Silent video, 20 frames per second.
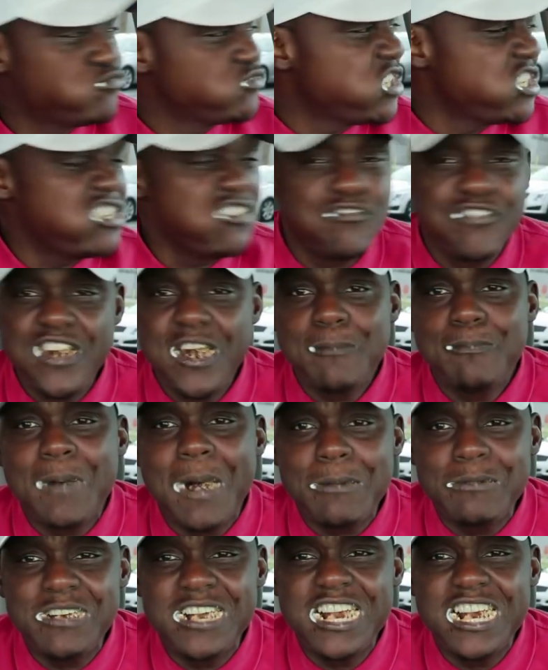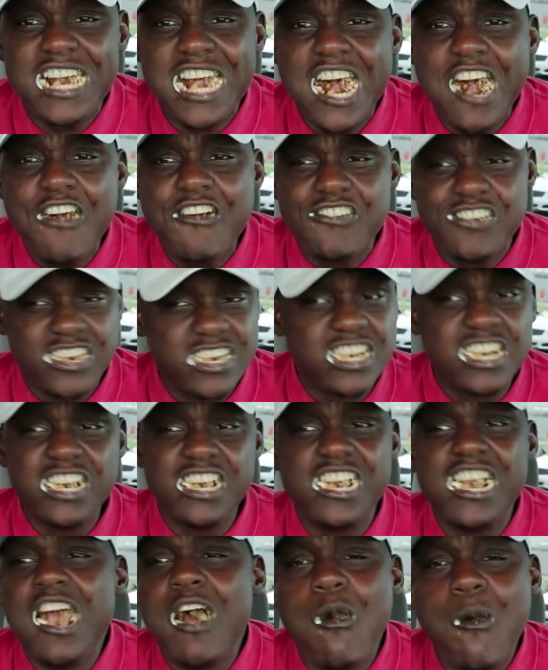This is a very populated area,
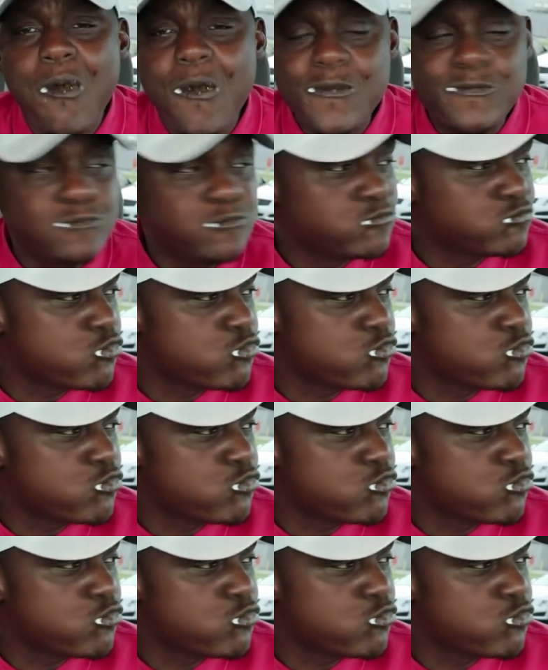good lord.